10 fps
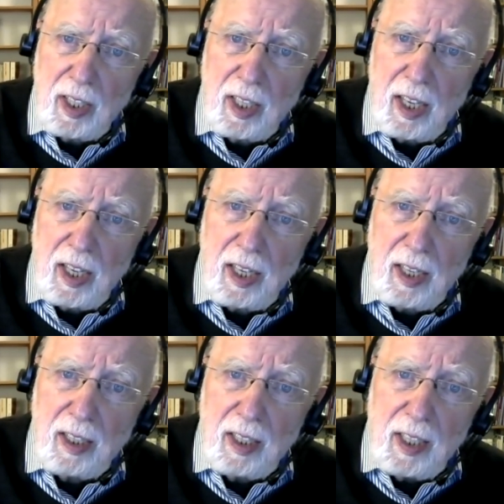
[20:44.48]

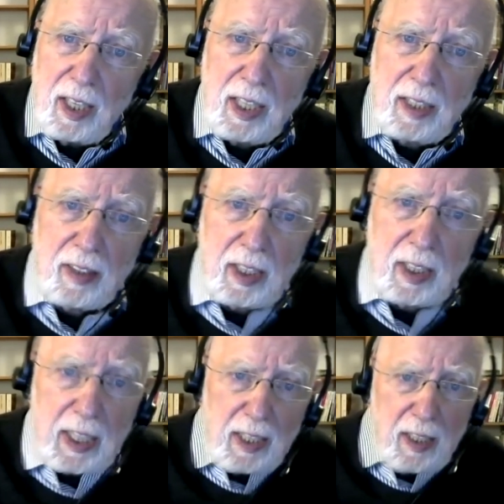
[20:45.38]
And
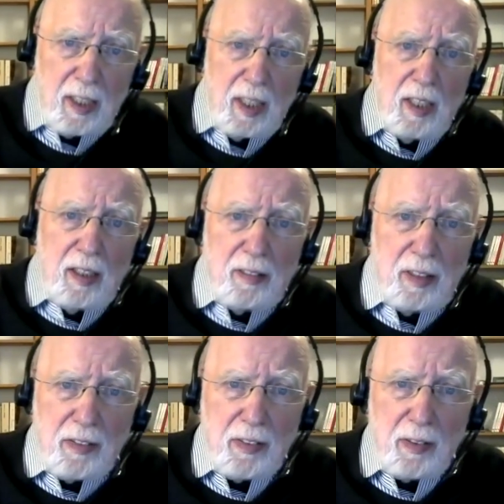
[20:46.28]
again,
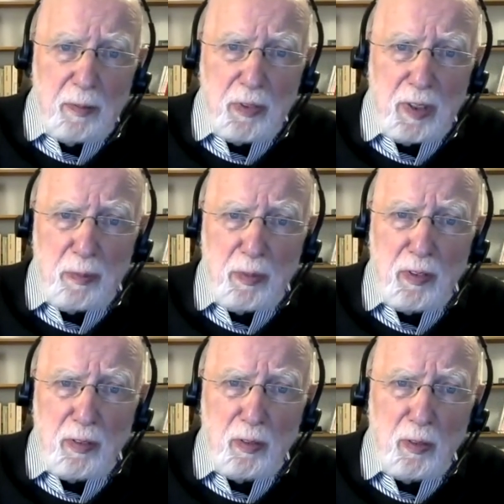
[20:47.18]
this
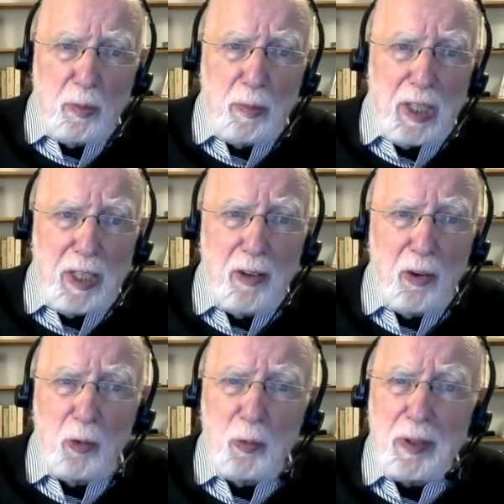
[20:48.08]
seemed to me
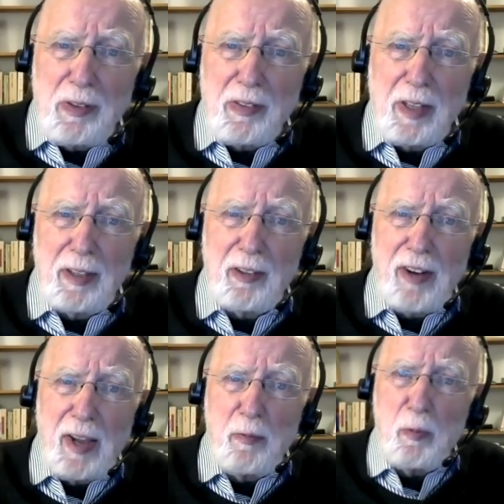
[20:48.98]
always a
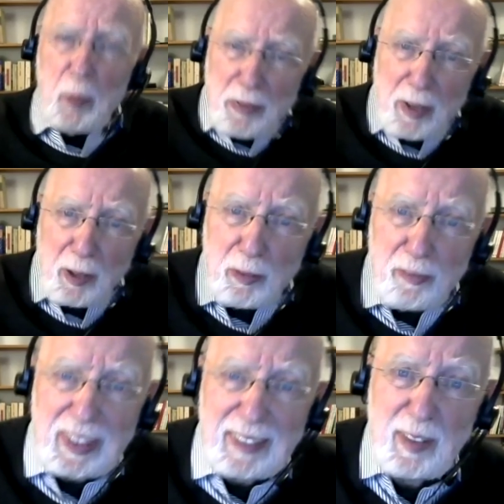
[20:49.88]
crime without
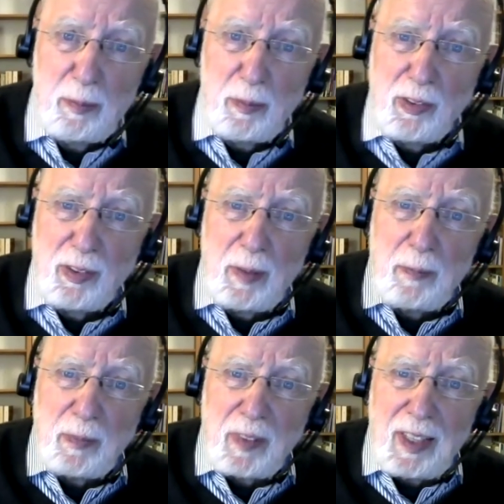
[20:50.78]
victims.
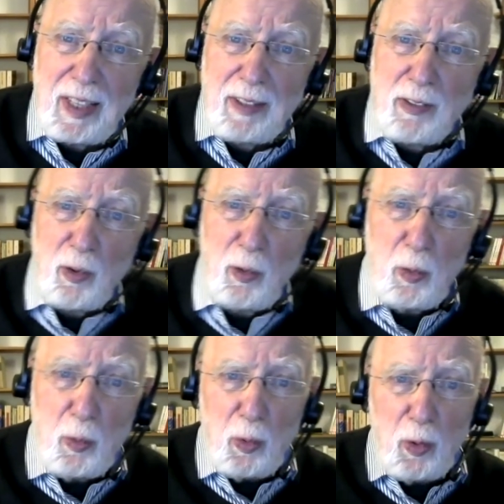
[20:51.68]
And so
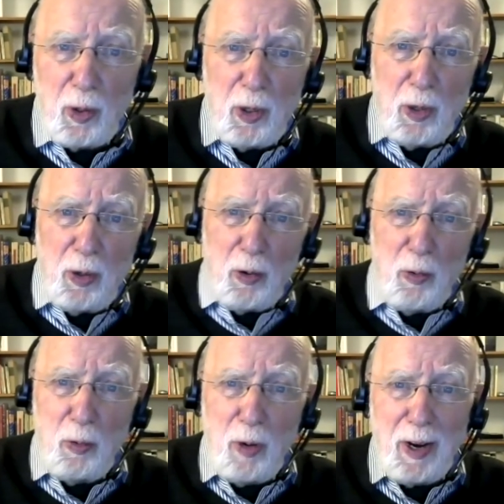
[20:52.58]
who
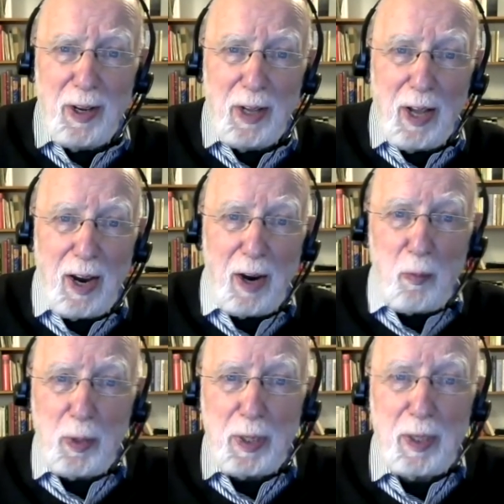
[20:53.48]
are
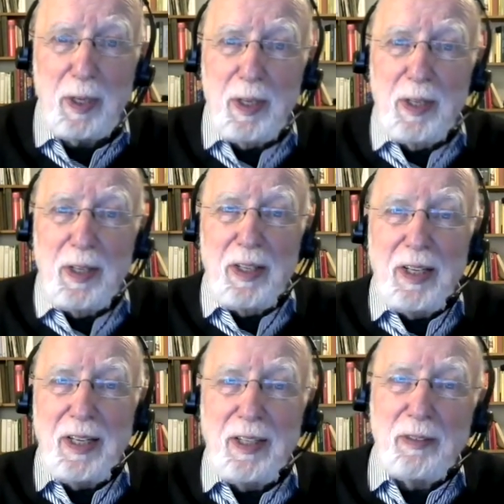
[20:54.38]
we
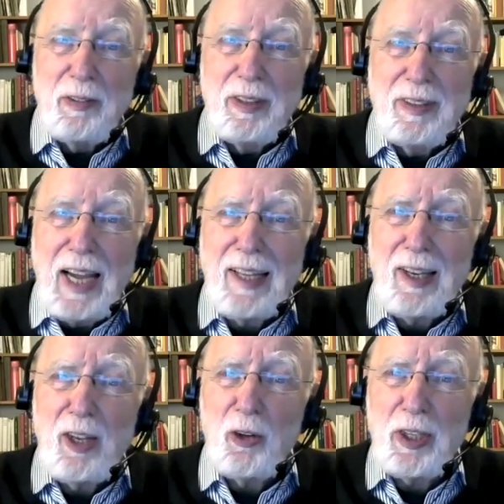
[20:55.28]

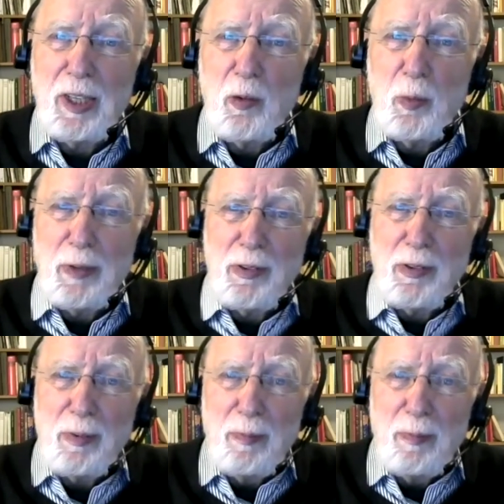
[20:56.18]
dialoguing with?